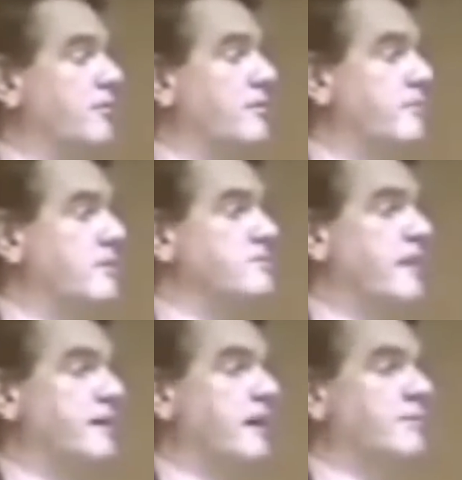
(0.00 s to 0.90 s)
that the British
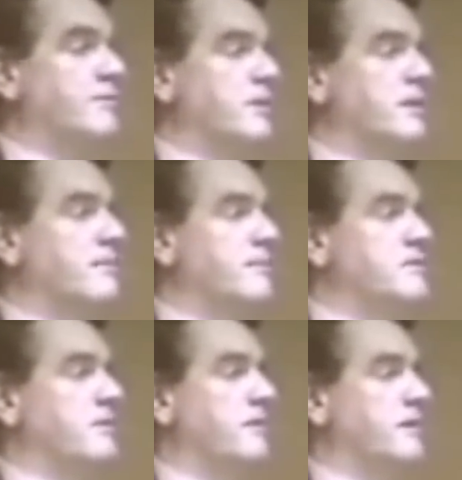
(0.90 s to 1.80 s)
find out what the Hitler
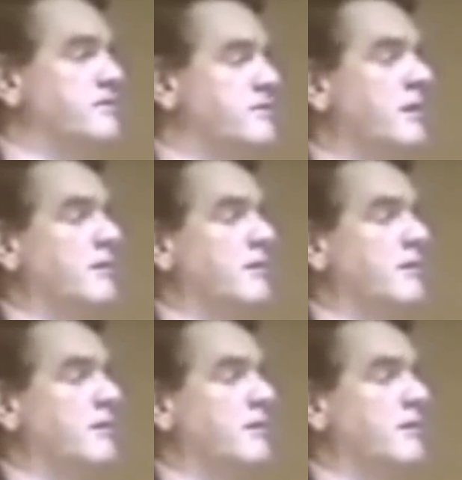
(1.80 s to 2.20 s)
peace offer is.